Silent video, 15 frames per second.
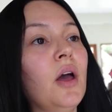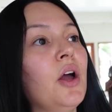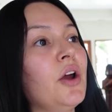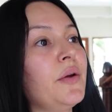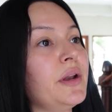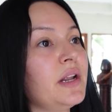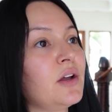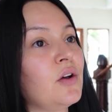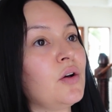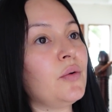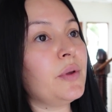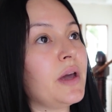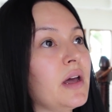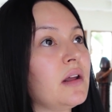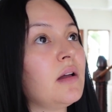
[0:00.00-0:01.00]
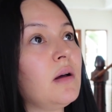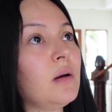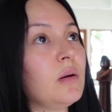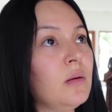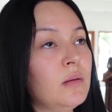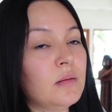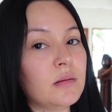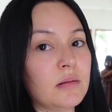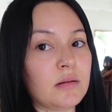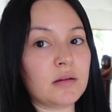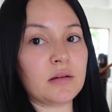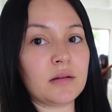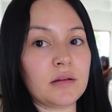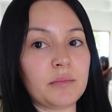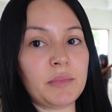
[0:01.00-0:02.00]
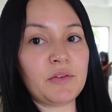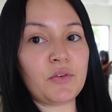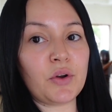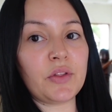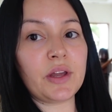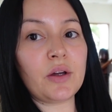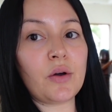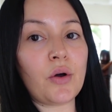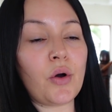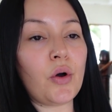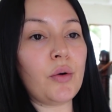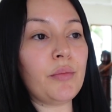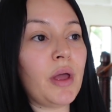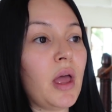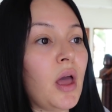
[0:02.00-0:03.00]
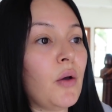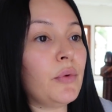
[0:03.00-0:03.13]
hurry Nicole, we gotta go before they go home.